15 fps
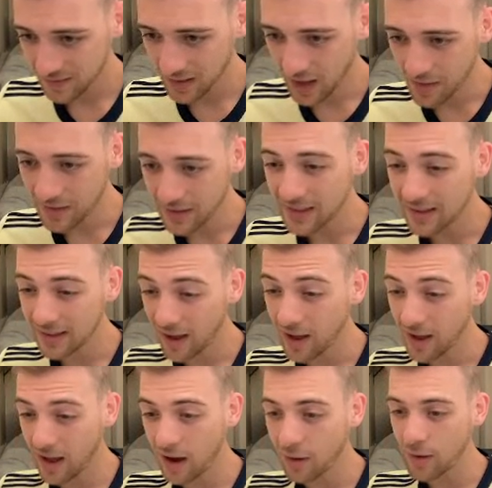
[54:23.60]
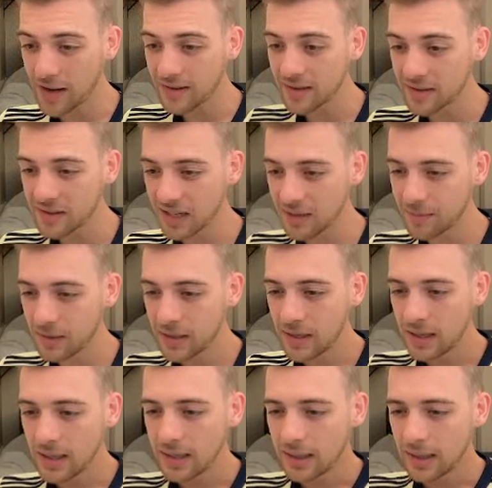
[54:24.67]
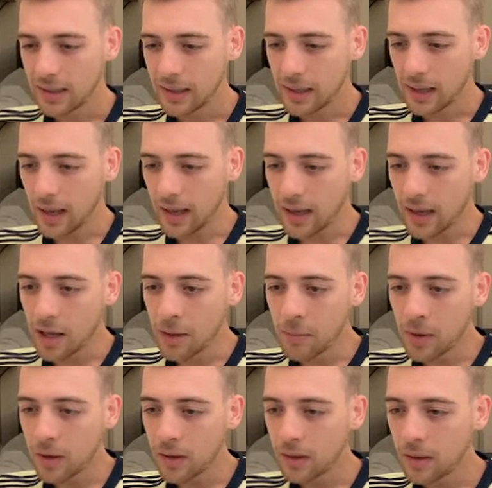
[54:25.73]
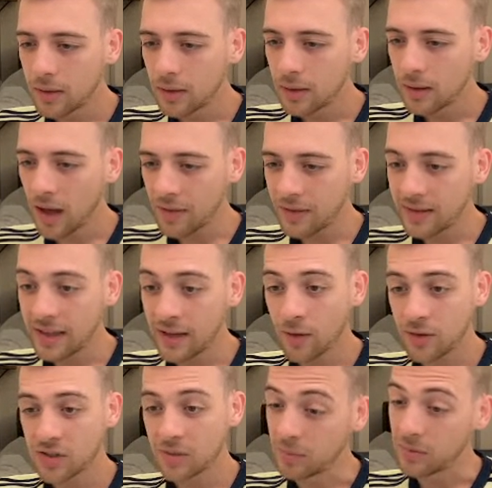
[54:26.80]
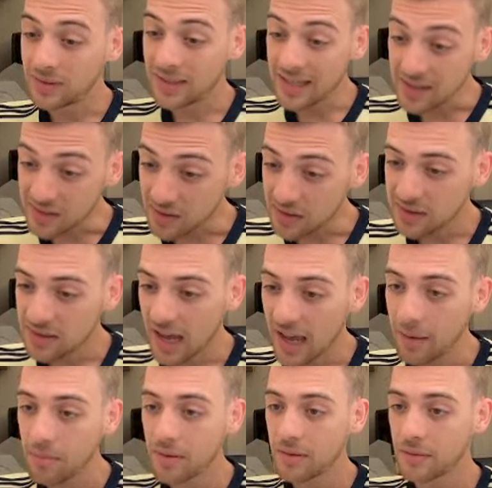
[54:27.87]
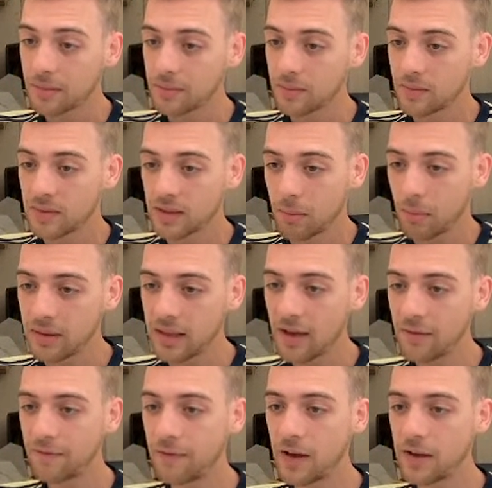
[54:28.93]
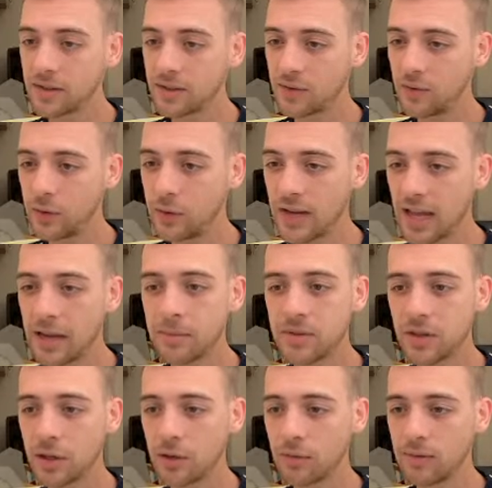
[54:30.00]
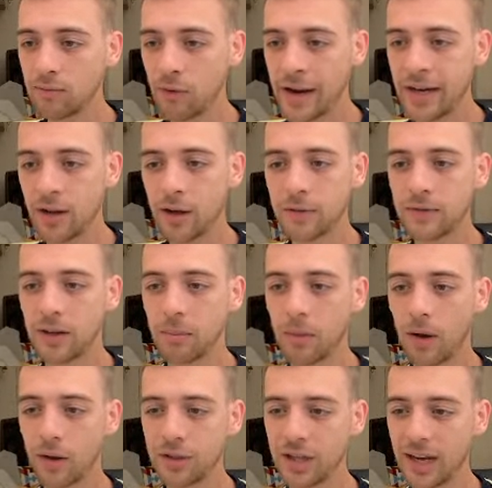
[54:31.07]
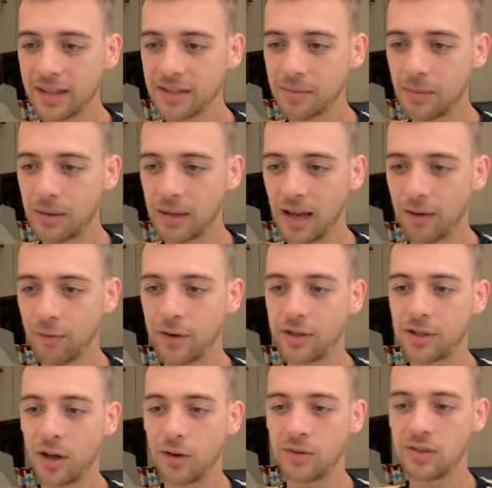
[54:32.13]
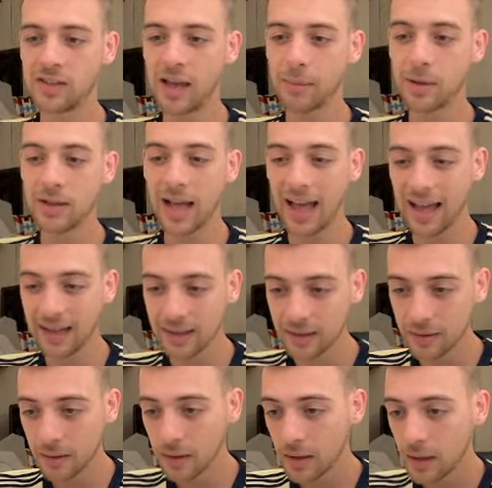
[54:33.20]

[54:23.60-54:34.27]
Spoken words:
I think I rate this team. I think they got some decent depth, but their first few names that you read off, Lamar Jackson, McCaffrey, Jones, Samuel, Allen,